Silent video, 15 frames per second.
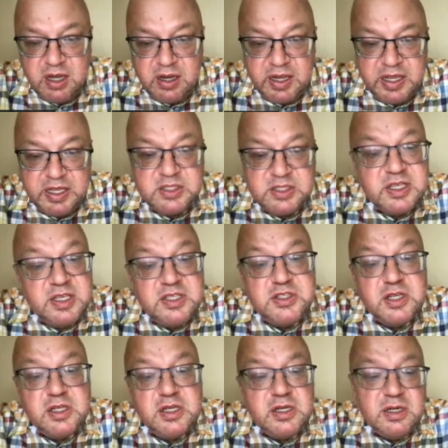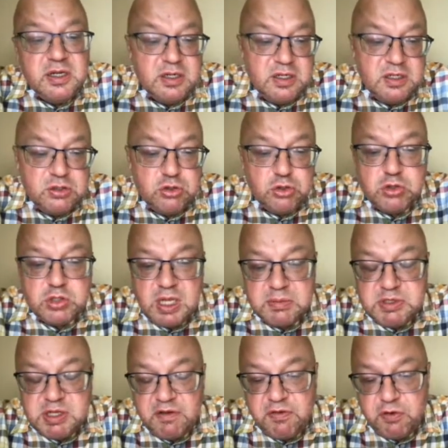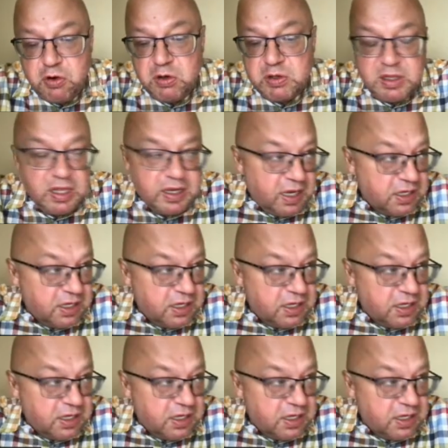it's easily to do something wrong, like